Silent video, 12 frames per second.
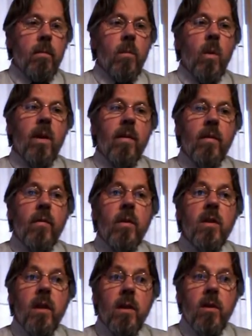one of the
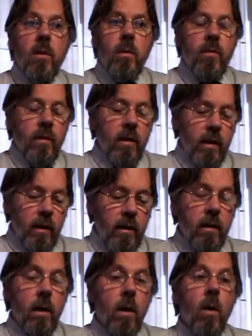first things you will fill
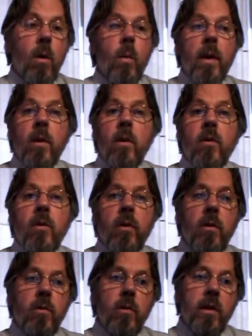in, or when you
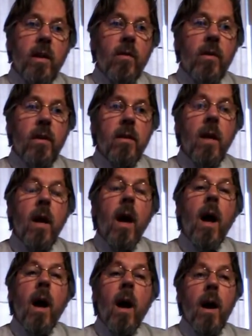introduce yourself, is,
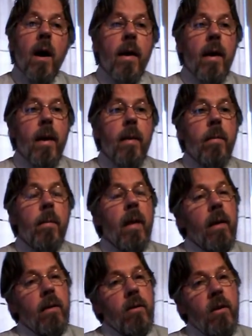I am
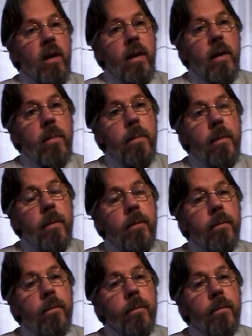Jacob,
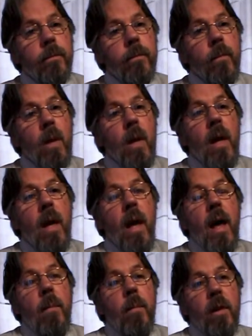
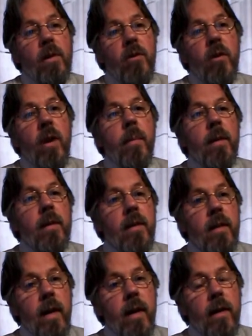my surname is
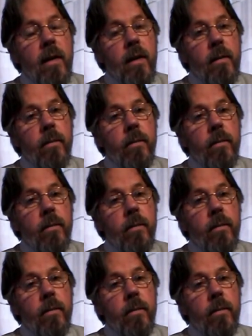Tack,